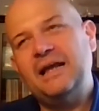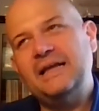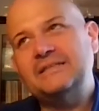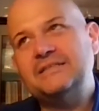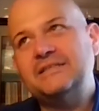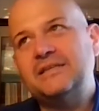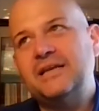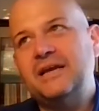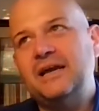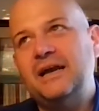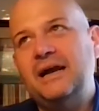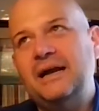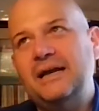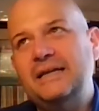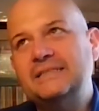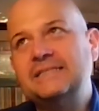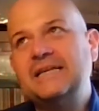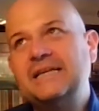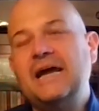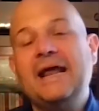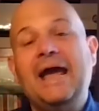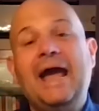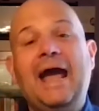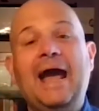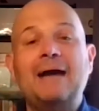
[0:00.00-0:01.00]
It's it's
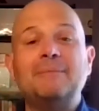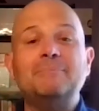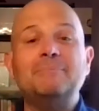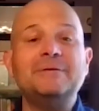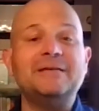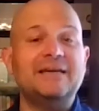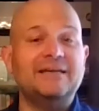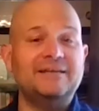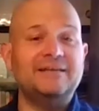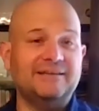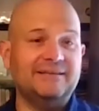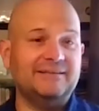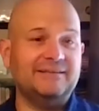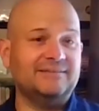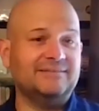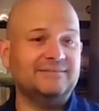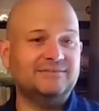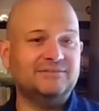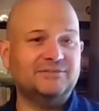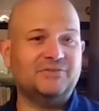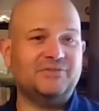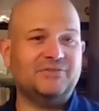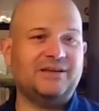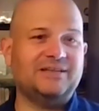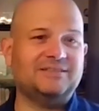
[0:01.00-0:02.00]
got a happy ending,
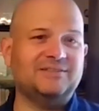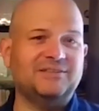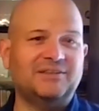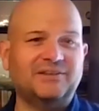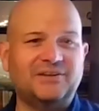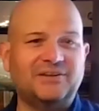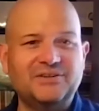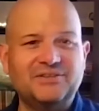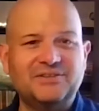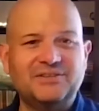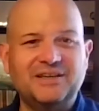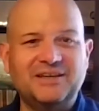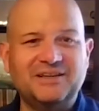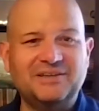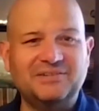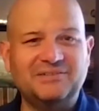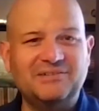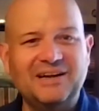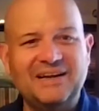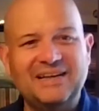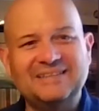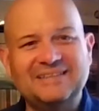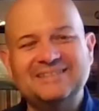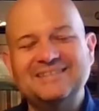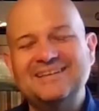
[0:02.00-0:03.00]
so that's a good thing,
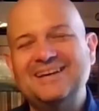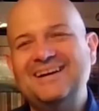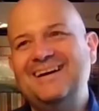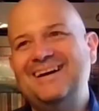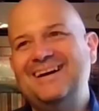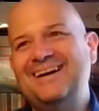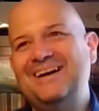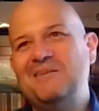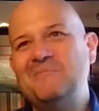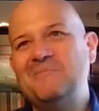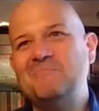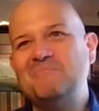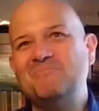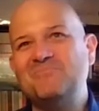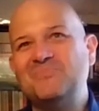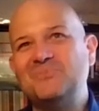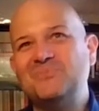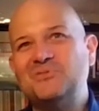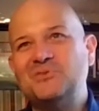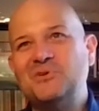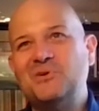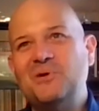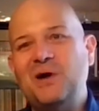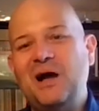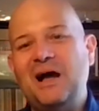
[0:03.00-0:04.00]
right? Um,
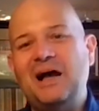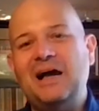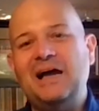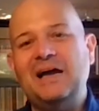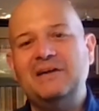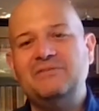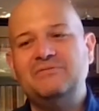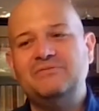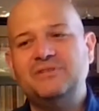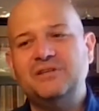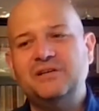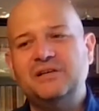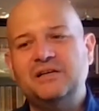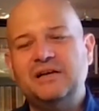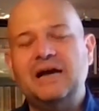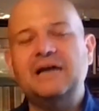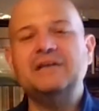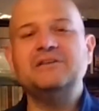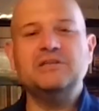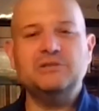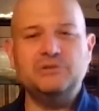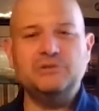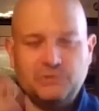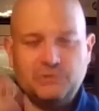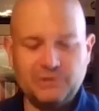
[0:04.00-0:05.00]
so I've done I
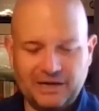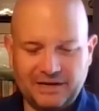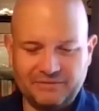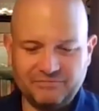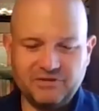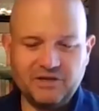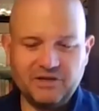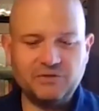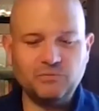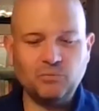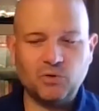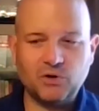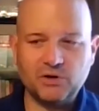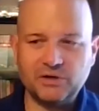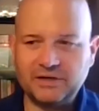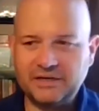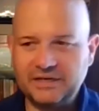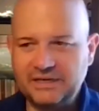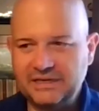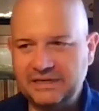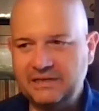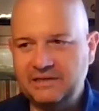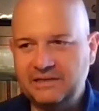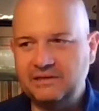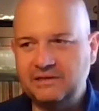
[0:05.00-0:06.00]
do I've done work
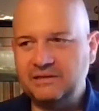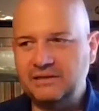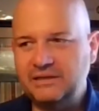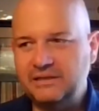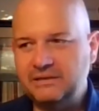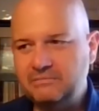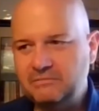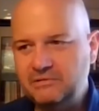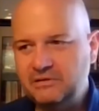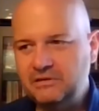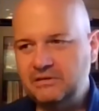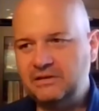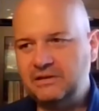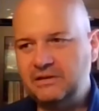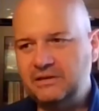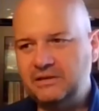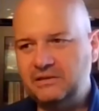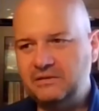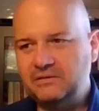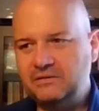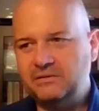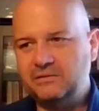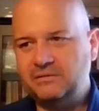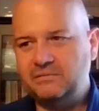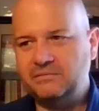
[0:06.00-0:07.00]
in in
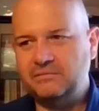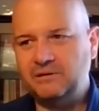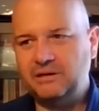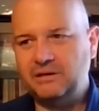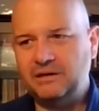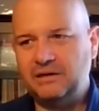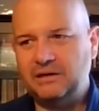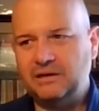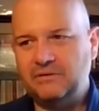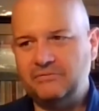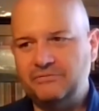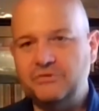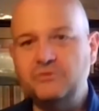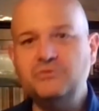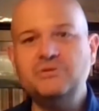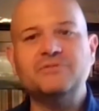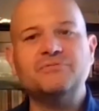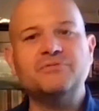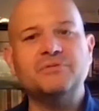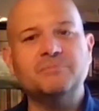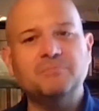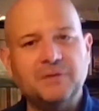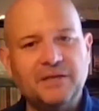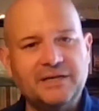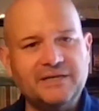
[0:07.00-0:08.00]
in a few
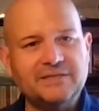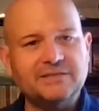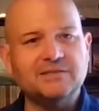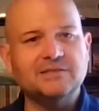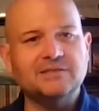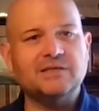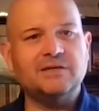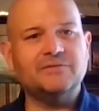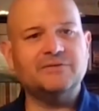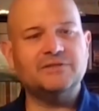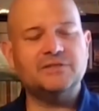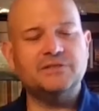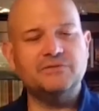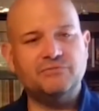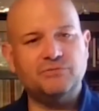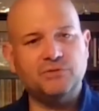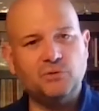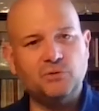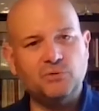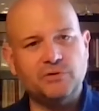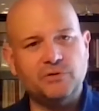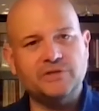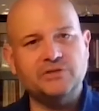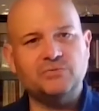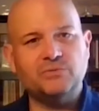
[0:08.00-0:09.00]
different places. Obviously,
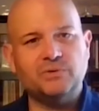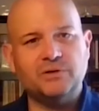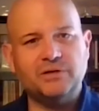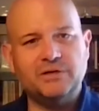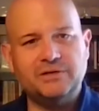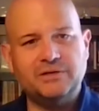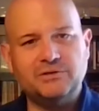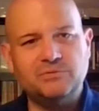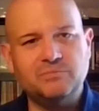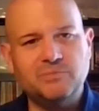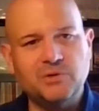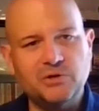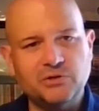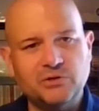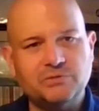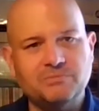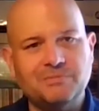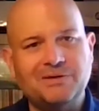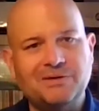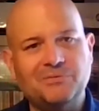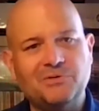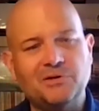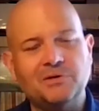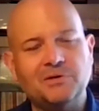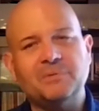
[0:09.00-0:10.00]
Florida is where I do most of
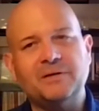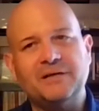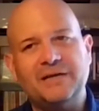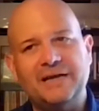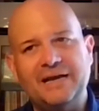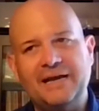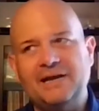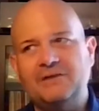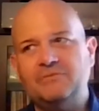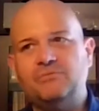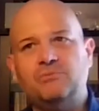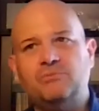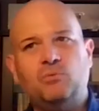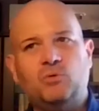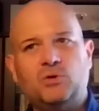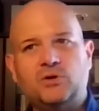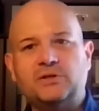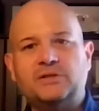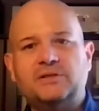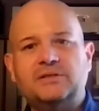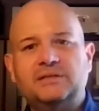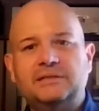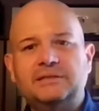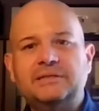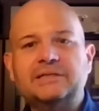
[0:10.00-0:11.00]
my work, but I have
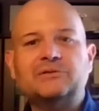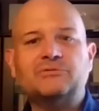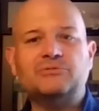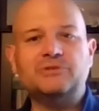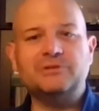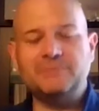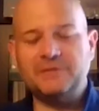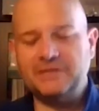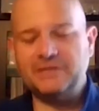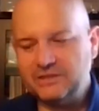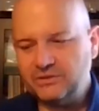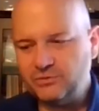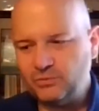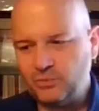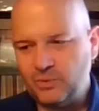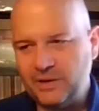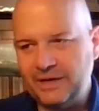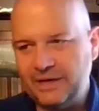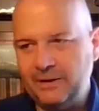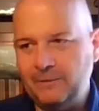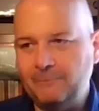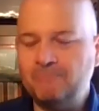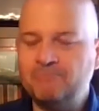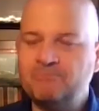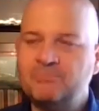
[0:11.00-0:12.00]
worked in the Caribbean as
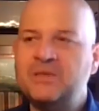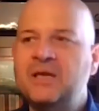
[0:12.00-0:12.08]
well.